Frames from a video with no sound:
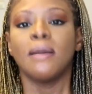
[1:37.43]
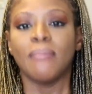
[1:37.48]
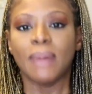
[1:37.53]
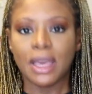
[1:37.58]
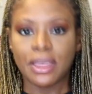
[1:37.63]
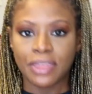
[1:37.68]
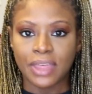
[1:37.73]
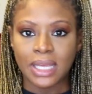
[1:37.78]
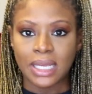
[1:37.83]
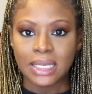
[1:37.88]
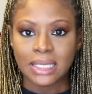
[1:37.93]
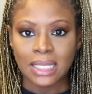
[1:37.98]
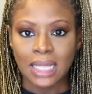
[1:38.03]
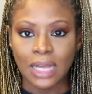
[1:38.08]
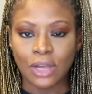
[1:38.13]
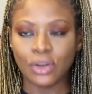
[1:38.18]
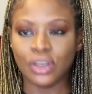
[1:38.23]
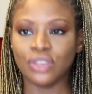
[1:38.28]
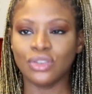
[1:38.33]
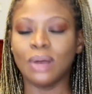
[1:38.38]
My thing is
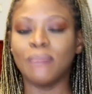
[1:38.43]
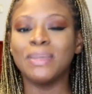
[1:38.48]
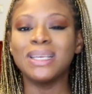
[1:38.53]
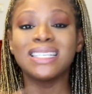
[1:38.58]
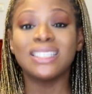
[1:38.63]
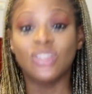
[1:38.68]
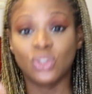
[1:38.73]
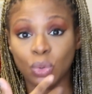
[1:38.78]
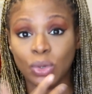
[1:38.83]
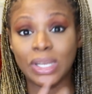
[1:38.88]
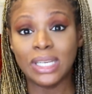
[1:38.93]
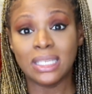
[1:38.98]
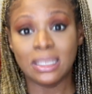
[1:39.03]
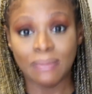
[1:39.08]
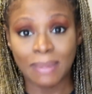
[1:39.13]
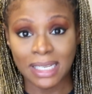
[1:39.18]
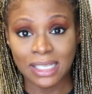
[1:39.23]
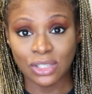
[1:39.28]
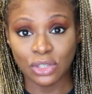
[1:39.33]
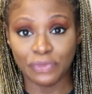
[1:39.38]
like, okay, so I'm basically talking to
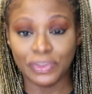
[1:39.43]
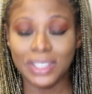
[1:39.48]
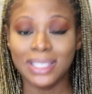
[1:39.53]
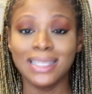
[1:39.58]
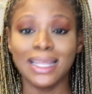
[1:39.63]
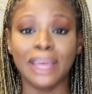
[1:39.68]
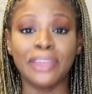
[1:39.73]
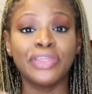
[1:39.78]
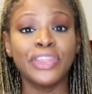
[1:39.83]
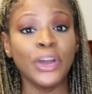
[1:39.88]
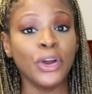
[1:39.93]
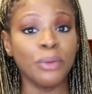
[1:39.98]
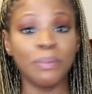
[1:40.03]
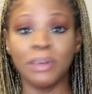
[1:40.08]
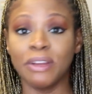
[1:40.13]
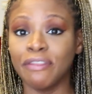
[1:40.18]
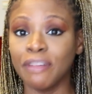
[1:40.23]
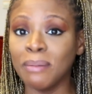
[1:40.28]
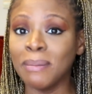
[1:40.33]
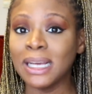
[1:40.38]
myself. It's like
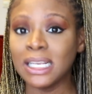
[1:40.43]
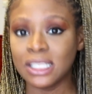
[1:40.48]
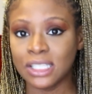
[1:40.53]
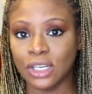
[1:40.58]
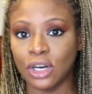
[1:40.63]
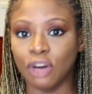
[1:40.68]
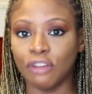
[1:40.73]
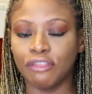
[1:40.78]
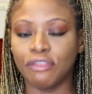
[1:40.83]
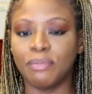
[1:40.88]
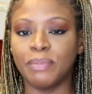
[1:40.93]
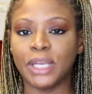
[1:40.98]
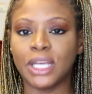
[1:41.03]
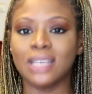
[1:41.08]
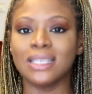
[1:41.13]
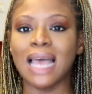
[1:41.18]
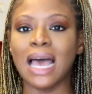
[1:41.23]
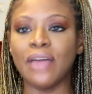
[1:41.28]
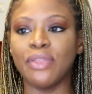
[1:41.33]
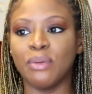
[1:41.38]
therapy for myself,
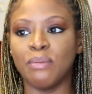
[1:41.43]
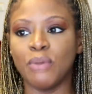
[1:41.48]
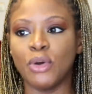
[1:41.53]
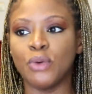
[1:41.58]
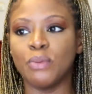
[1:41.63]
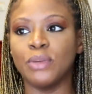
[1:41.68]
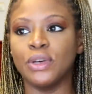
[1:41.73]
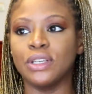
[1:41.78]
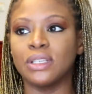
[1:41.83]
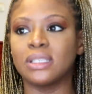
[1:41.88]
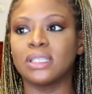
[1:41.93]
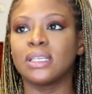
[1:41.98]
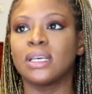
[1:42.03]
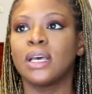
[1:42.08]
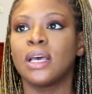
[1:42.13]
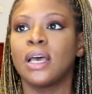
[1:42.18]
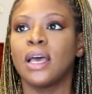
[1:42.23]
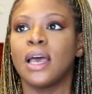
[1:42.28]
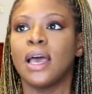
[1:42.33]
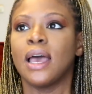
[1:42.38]
because at the moment
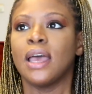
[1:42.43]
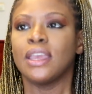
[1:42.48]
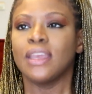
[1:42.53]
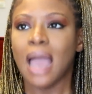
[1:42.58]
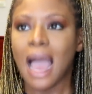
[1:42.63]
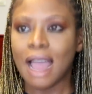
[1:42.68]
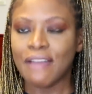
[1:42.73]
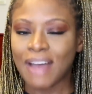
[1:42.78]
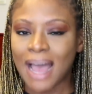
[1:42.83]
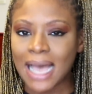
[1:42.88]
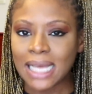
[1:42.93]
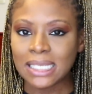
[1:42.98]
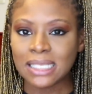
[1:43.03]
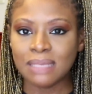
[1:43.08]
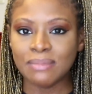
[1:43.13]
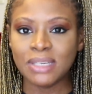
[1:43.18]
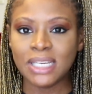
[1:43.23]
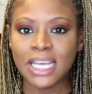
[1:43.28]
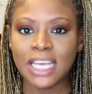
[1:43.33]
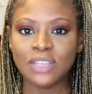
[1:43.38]
I've had
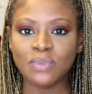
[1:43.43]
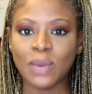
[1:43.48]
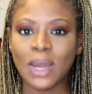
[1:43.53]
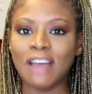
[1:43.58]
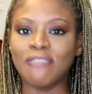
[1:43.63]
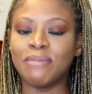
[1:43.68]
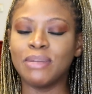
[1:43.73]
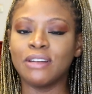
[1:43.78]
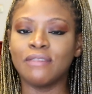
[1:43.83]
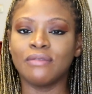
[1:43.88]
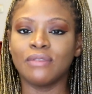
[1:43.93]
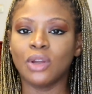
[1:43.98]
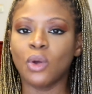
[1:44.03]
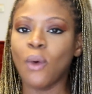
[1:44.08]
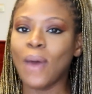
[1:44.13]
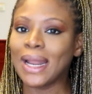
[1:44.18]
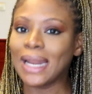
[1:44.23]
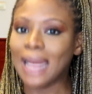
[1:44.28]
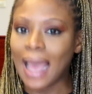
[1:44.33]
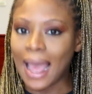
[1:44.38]
some days where I've been
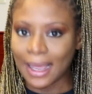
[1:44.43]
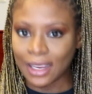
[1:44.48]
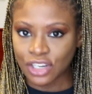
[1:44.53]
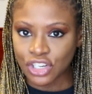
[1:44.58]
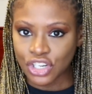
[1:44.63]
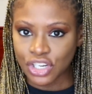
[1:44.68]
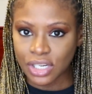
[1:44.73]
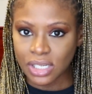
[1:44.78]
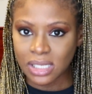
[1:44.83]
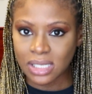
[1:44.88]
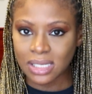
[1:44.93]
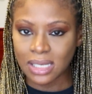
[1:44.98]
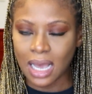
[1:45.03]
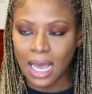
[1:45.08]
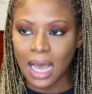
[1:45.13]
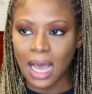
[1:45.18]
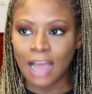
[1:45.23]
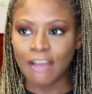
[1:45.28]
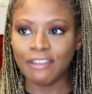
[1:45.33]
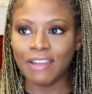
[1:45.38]
quite anxious.
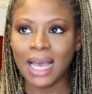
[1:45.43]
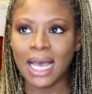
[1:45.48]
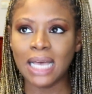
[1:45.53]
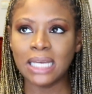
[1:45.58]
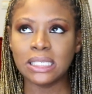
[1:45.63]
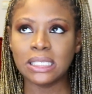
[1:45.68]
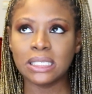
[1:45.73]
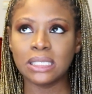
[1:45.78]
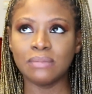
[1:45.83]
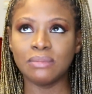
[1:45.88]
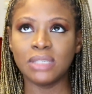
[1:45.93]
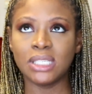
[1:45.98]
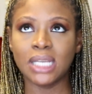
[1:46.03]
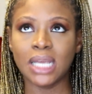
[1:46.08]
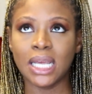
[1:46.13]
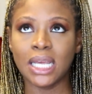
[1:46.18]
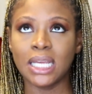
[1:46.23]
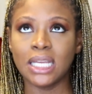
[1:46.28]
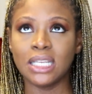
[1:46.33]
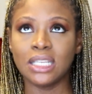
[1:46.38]
I've had some
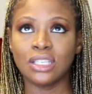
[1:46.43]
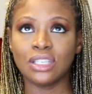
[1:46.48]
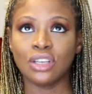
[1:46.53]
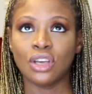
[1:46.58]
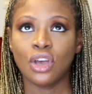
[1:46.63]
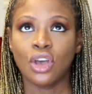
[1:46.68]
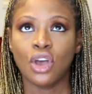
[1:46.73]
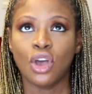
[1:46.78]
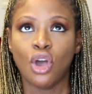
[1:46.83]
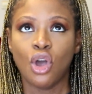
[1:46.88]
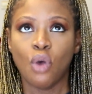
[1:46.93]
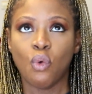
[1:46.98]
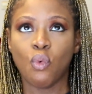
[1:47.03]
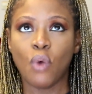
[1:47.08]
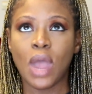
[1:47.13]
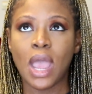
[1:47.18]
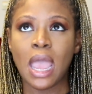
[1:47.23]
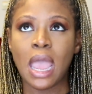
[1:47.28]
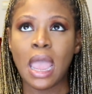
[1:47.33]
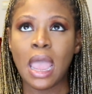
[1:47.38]
days
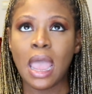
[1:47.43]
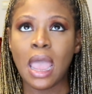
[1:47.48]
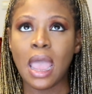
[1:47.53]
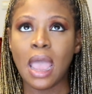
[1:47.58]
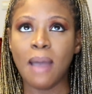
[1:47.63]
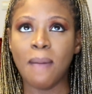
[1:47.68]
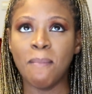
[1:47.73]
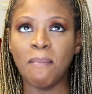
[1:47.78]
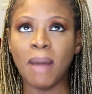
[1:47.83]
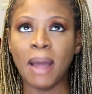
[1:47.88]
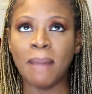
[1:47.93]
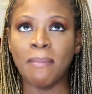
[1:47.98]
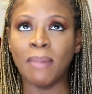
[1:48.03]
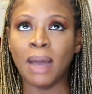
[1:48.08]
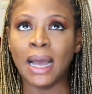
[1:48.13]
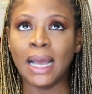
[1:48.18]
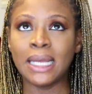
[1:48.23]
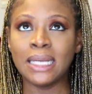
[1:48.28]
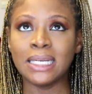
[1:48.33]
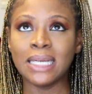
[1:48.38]
where my
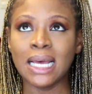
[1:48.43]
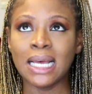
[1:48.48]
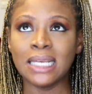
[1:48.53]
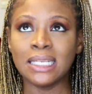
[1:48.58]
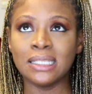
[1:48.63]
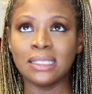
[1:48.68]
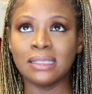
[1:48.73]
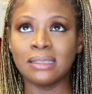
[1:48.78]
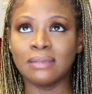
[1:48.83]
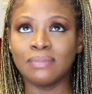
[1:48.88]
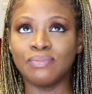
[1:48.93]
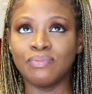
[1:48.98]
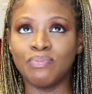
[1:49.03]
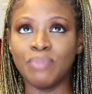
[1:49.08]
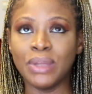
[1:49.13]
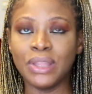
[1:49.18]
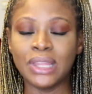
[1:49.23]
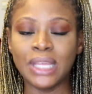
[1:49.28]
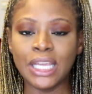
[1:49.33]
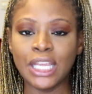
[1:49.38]
mind has
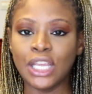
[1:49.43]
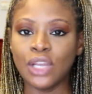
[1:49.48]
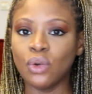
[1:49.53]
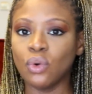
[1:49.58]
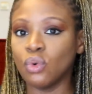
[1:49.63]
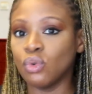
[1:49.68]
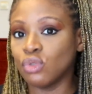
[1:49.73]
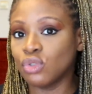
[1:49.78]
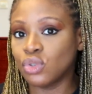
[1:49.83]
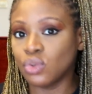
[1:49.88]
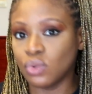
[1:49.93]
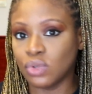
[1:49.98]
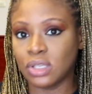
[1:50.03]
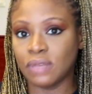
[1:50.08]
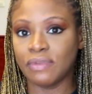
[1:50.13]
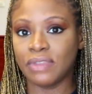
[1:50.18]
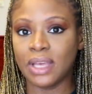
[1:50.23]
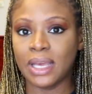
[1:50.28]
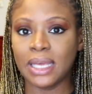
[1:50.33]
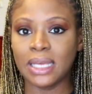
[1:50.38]
been thinking all sorts
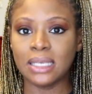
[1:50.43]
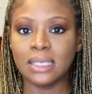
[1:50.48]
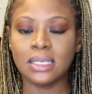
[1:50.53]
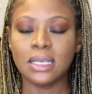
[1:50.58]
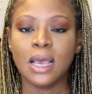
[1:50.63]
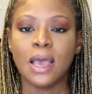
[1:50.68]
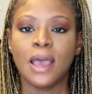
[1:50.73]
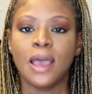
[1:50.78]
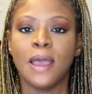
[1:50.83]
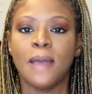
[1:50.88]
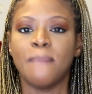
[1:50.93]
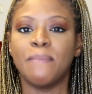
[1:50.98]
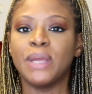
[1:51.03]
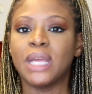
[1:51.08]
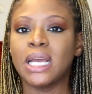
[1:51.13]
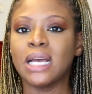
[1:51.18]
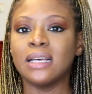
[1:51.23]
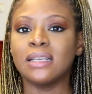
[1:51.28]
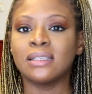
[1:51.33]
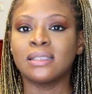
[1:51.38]
of things
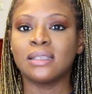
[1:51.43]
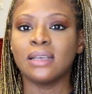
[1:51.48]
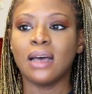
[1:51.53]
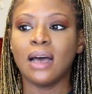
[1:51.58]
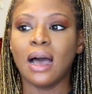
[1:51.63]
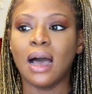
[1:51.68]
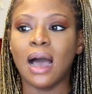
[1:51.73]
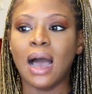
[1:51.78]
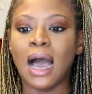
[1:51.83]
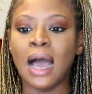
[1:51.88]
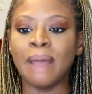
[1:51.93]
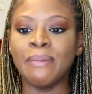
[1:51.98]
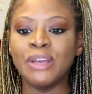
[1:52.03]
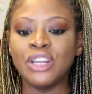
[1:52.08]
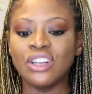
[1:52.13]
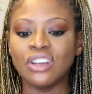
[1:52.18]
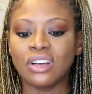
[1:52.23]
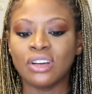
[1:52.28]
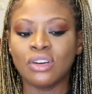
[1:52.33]
because I'm in